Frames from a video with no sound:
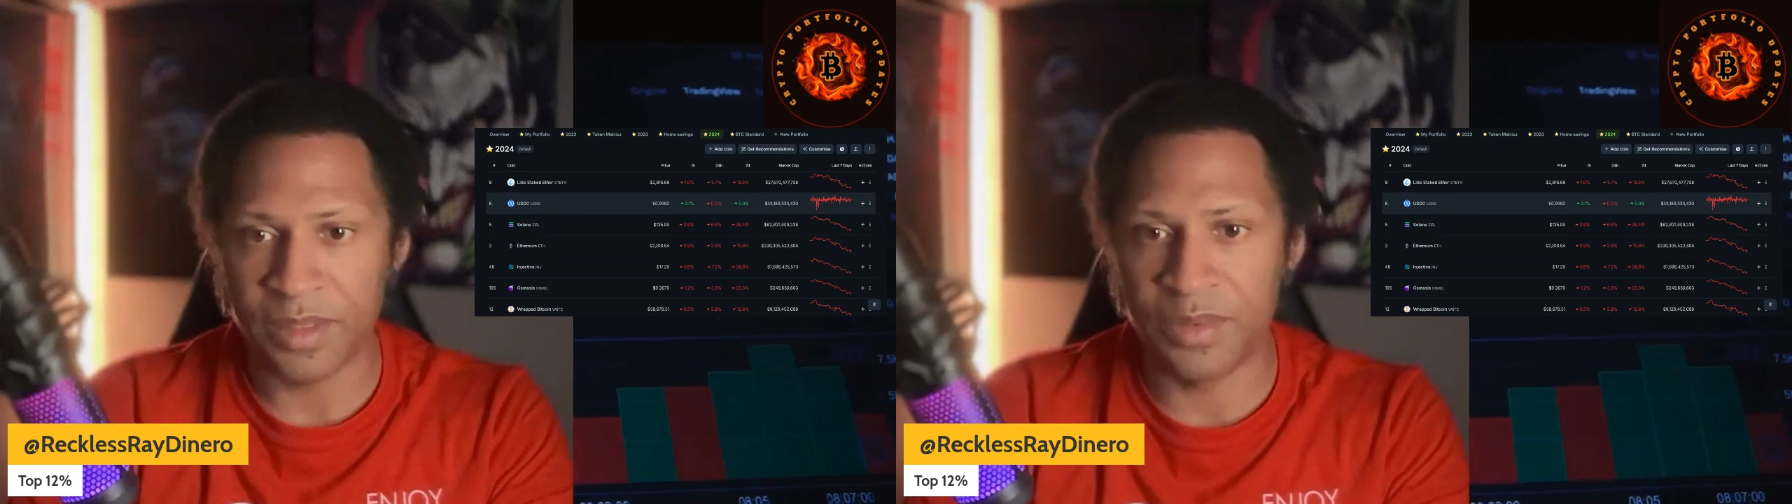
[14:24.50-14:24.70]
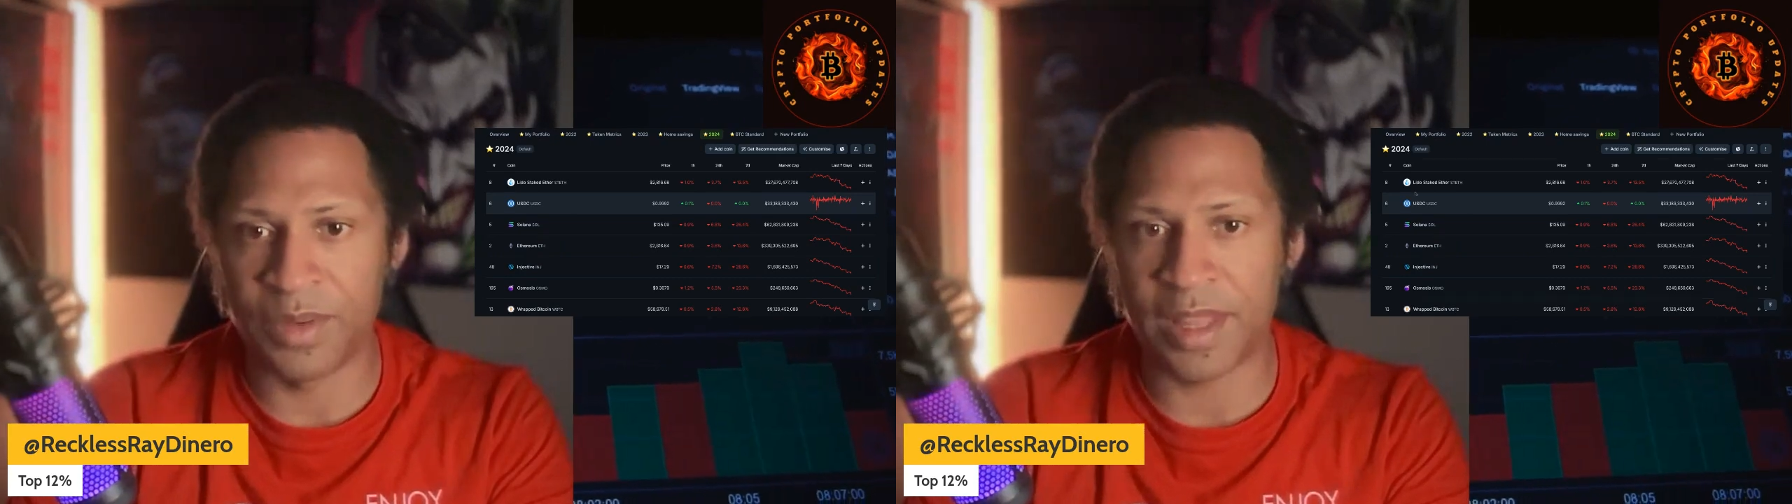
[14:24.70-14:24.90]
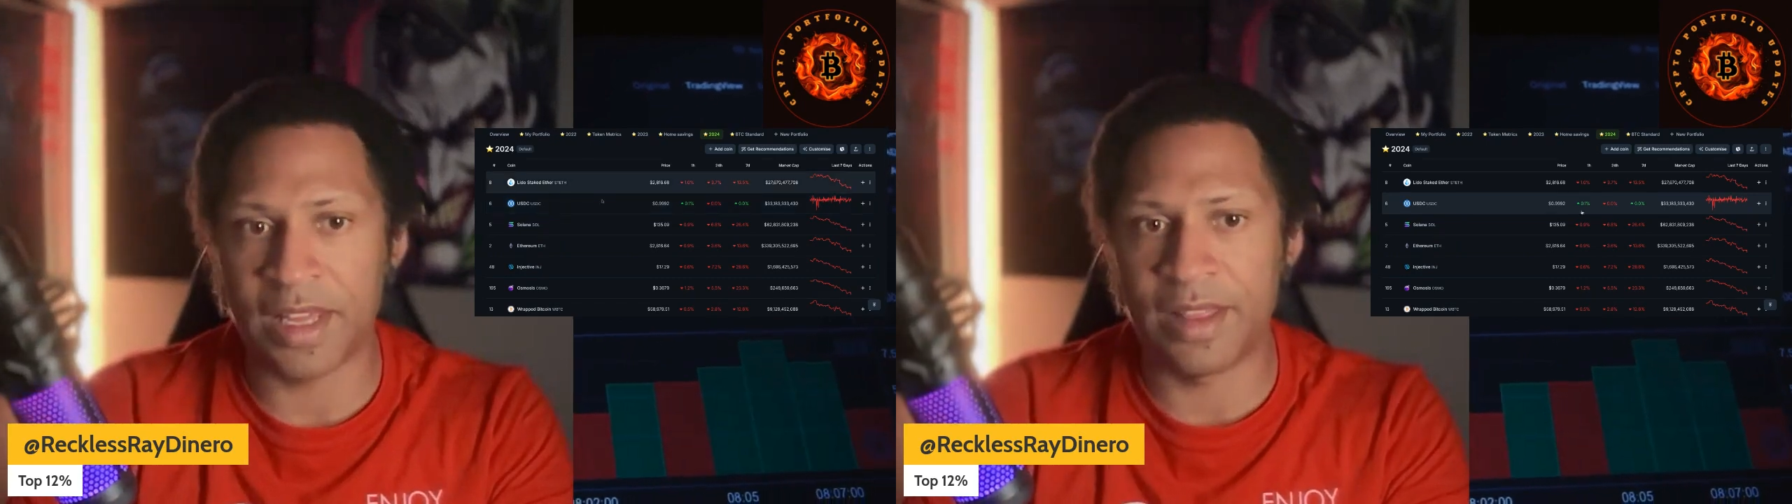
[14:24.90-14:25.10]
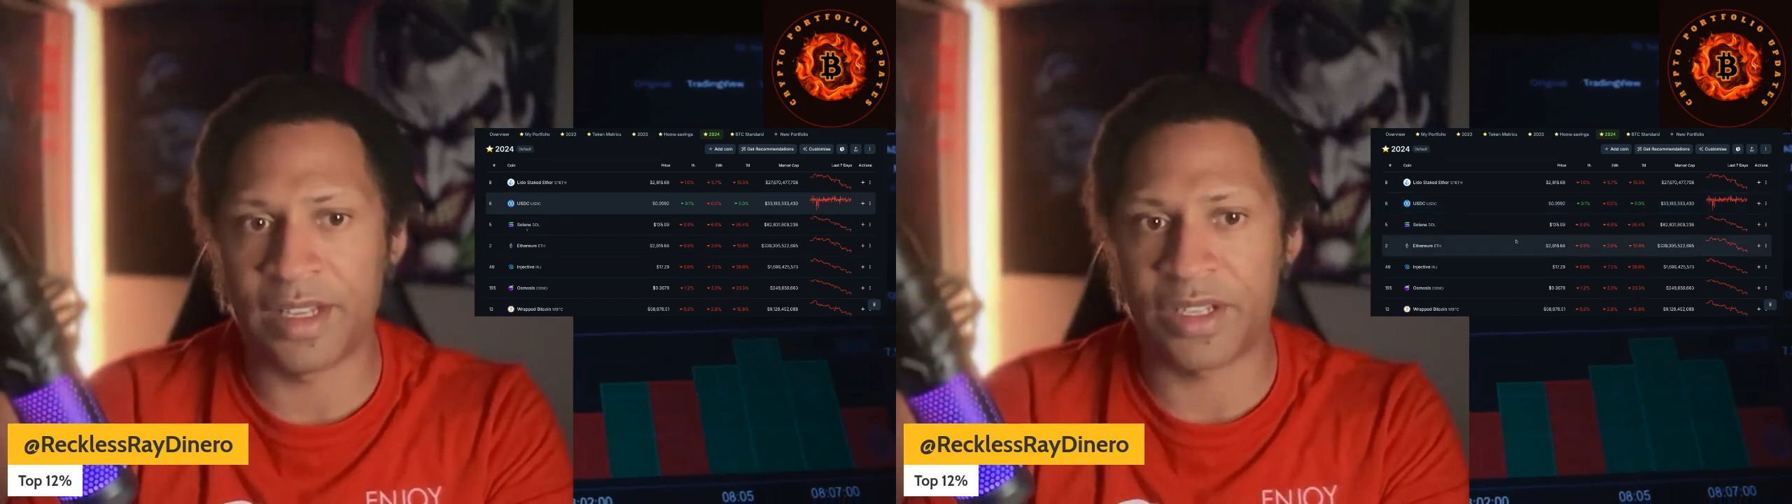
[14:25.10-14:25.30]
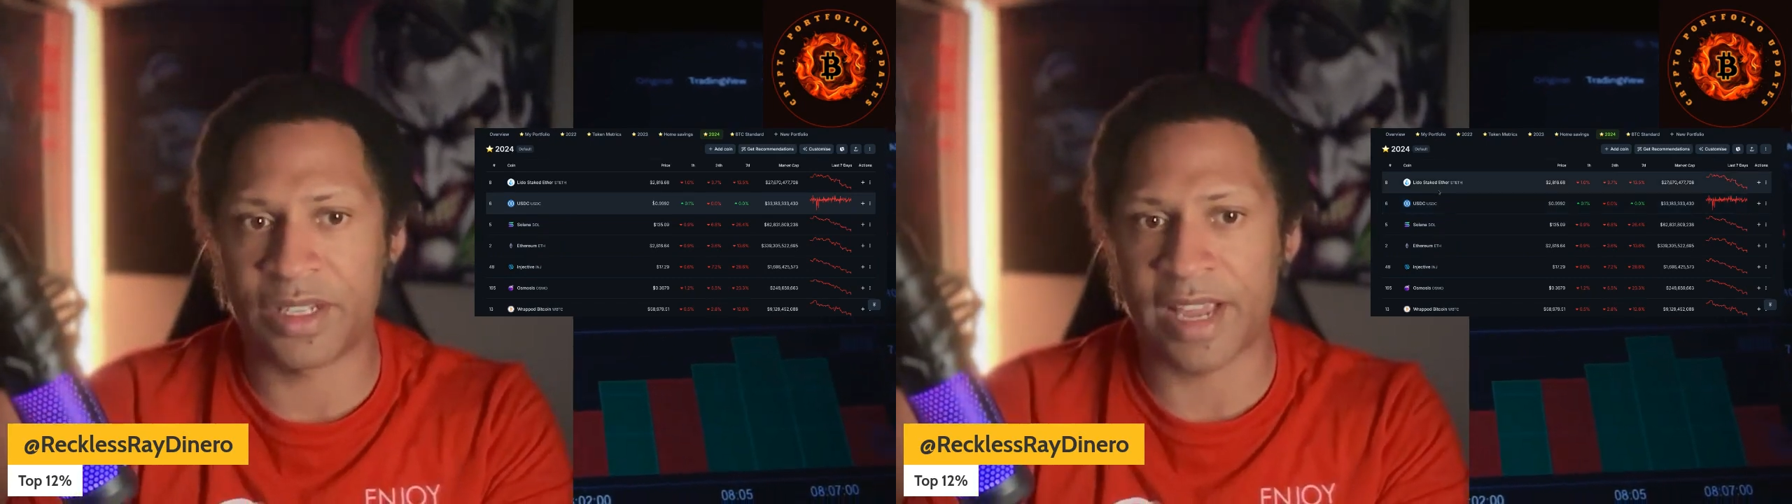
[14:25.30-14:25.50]
within
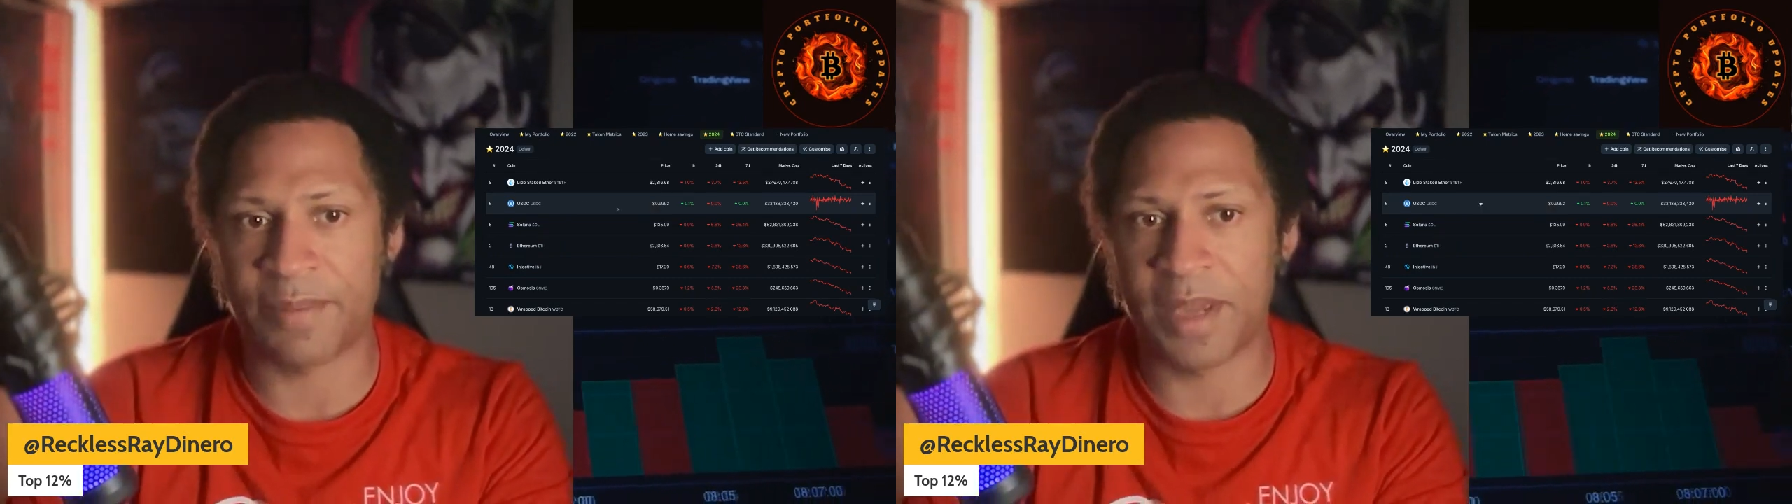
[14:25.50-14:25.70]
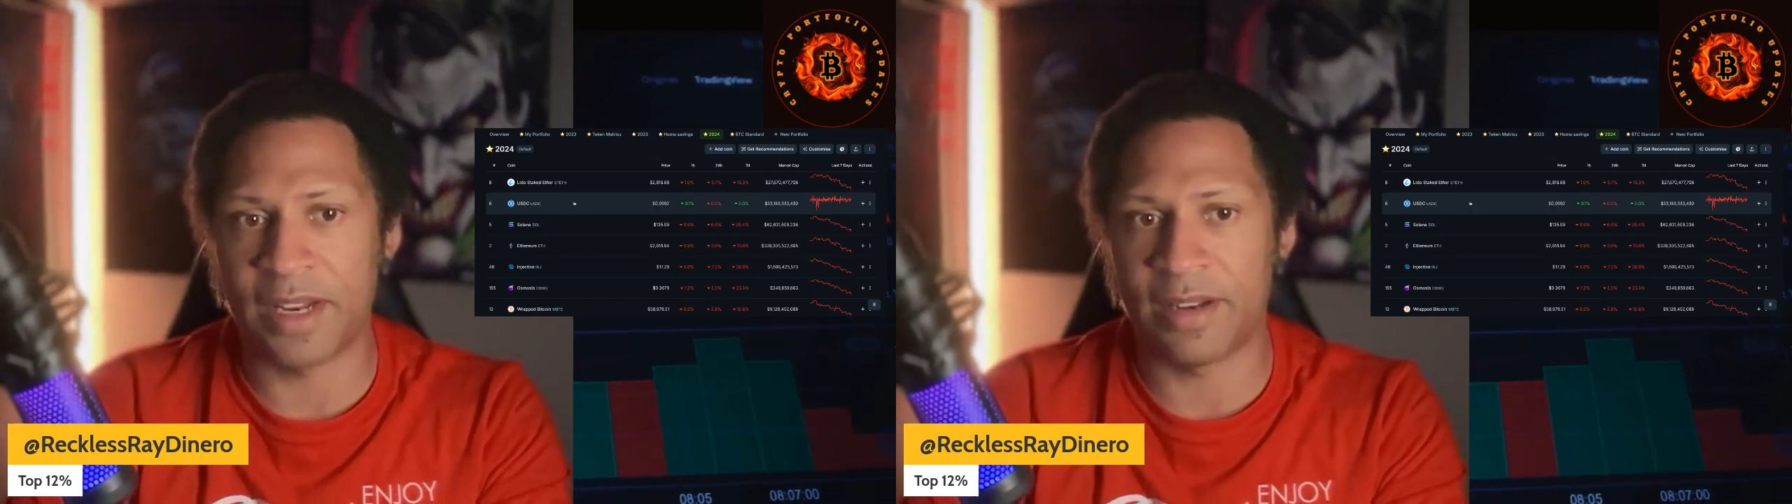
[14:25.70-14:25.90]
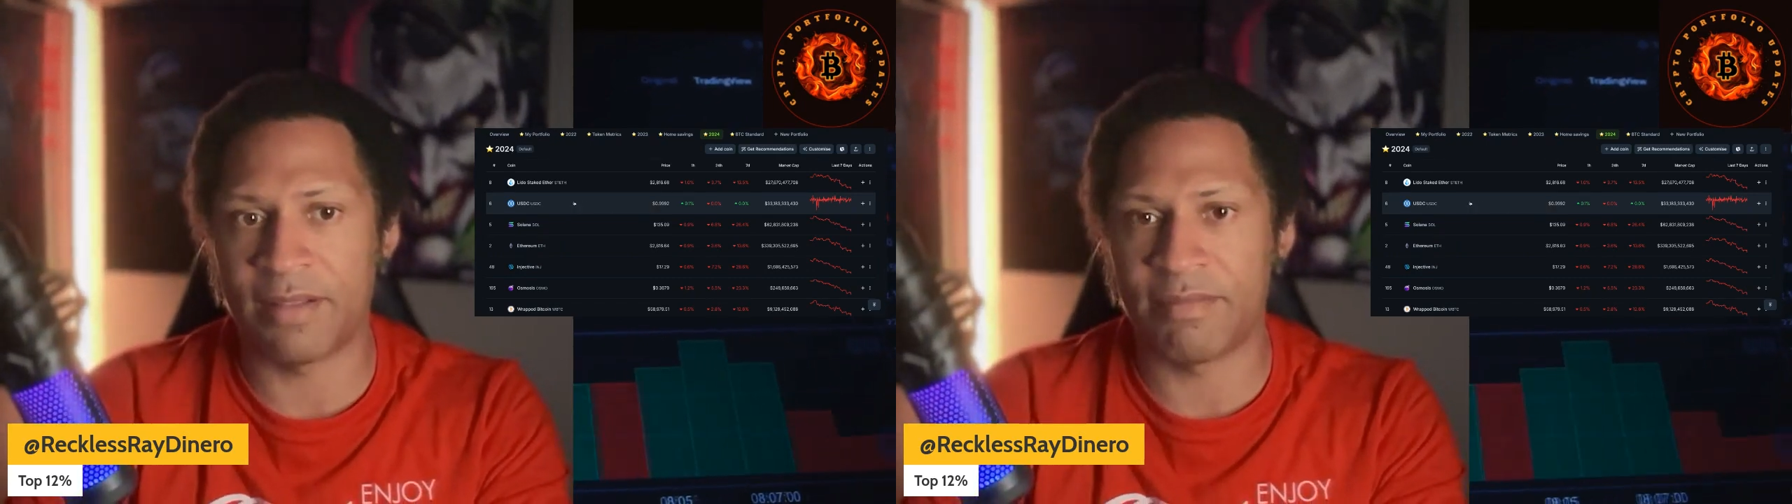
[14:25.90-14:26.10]
this segment,